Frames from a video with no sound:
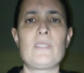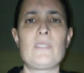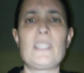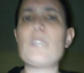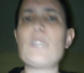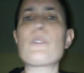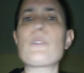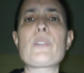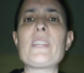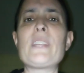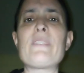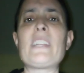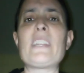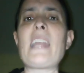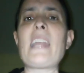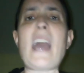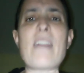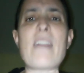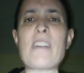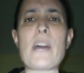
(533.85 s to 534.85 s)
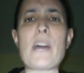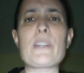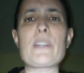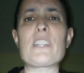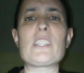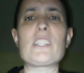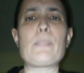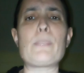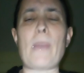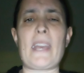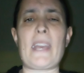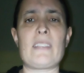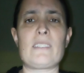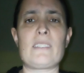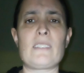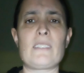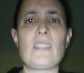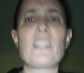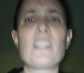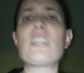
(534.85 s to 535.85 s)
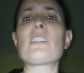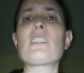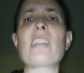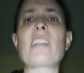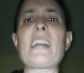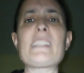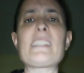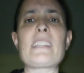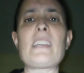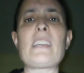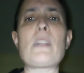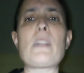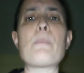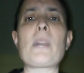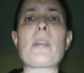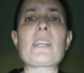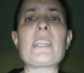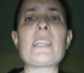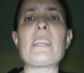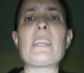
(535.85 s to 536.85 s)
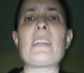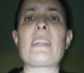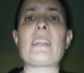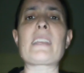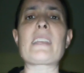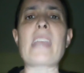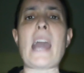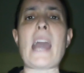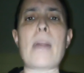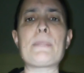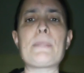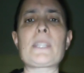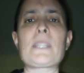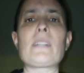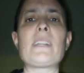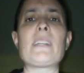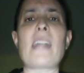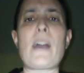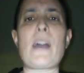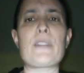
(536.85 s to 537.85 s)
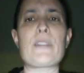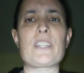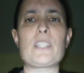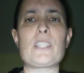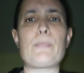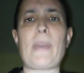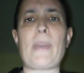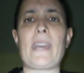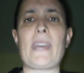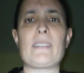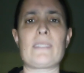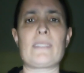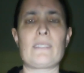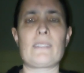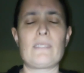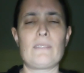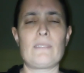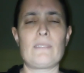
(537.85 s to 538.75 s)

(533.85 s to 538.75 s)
You don't even have outer space. You're less than a monkey in a capsule in outer space.